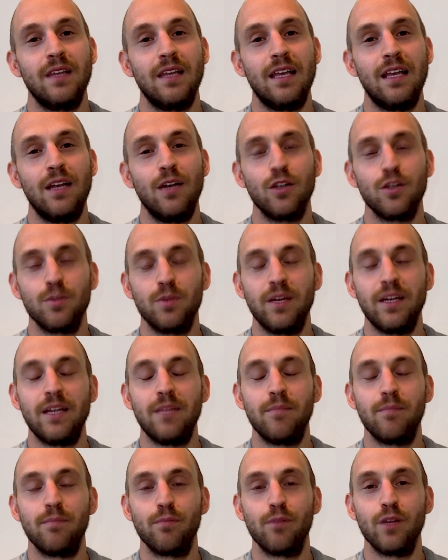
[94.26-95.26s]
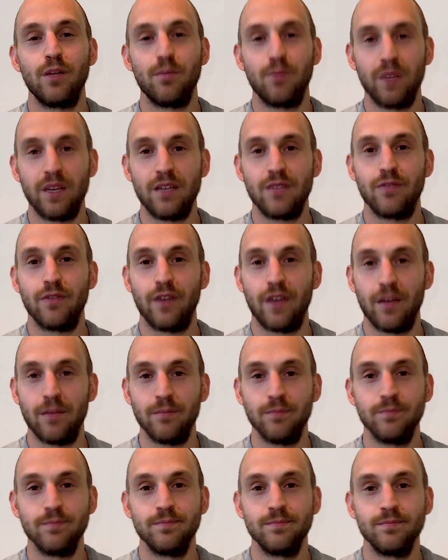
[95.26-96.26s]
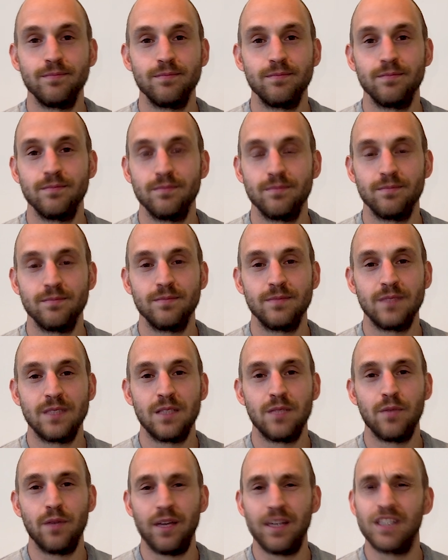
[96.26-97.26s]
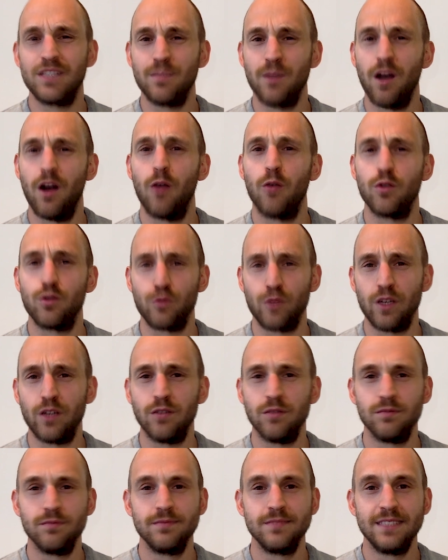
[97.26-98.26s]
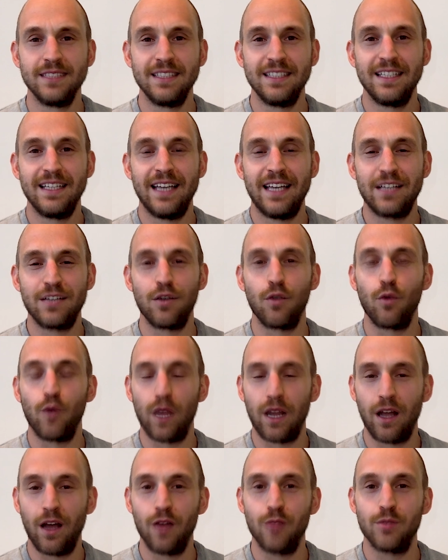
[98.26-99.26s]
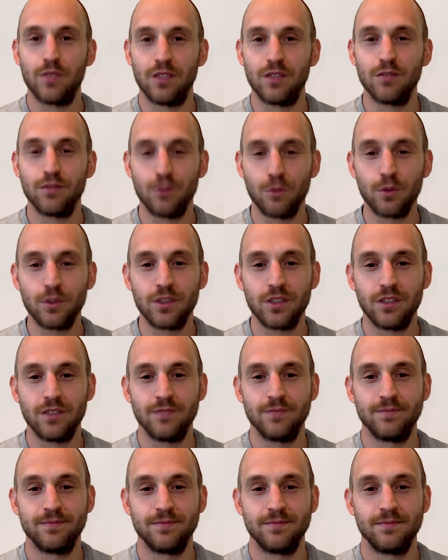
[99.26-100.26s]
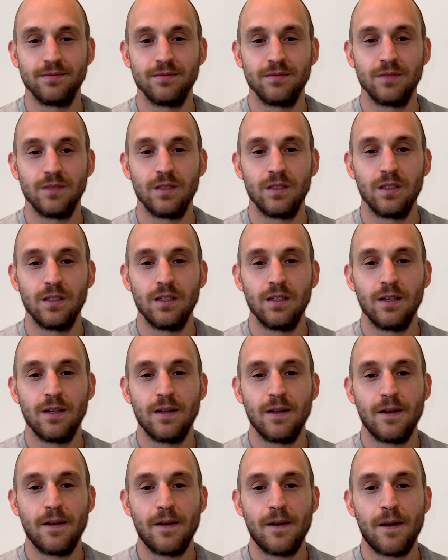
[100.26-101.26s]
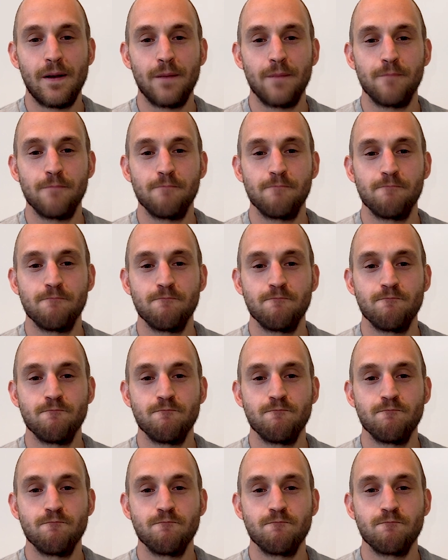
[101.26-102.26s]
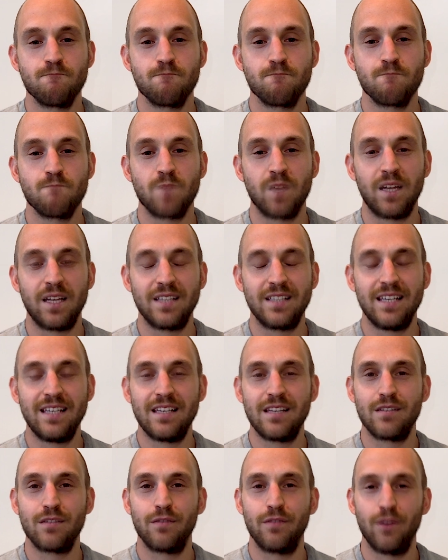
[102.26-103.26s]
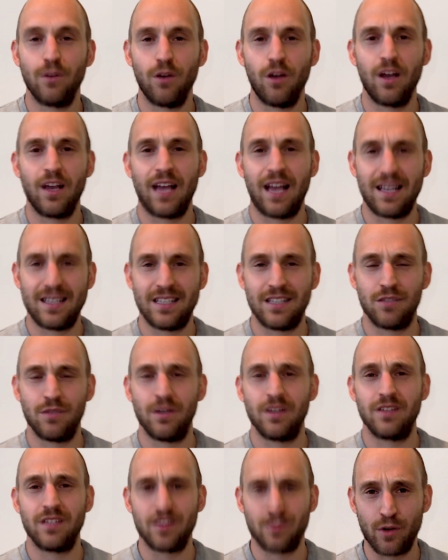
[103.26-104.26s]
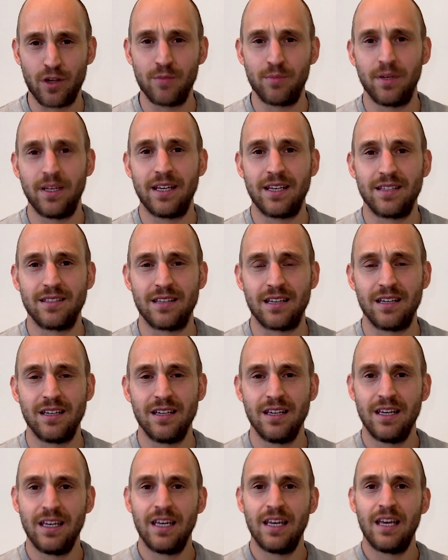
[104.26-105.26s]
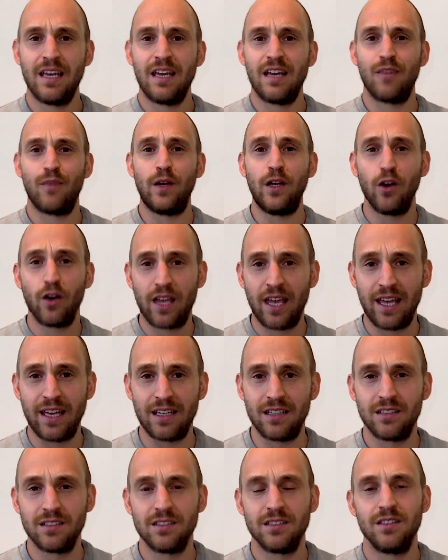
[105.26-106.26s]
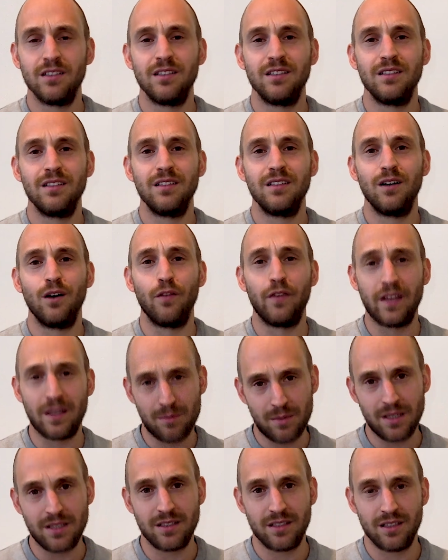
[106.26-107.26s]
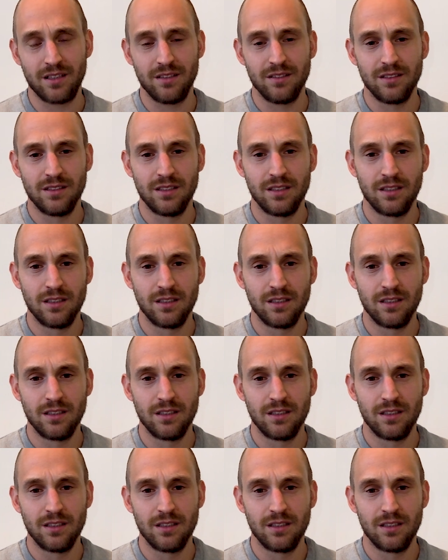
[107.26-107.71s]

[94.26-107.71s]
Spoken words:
It looked pretty bleak for him, but his smile was real. He's got real hope to look forward to. And it's easy to feel like our situation is pretty bleak, isn't it? If we look in on the immediate,